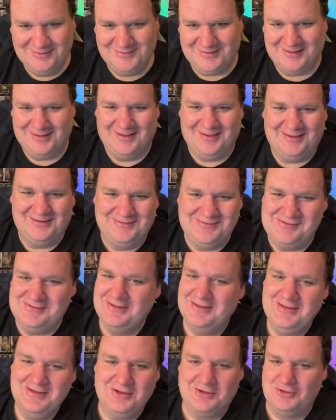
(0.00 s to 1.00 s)
And
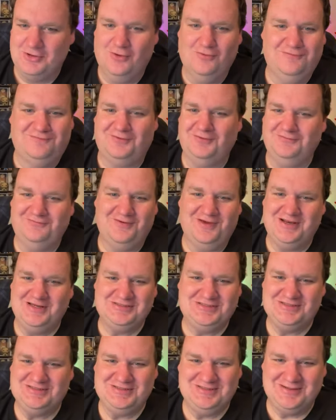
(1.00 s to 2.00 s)
no foot
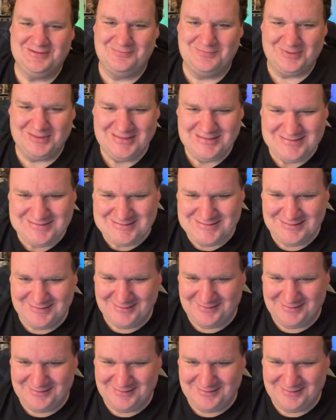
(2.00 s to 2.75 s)
fetishes here, please.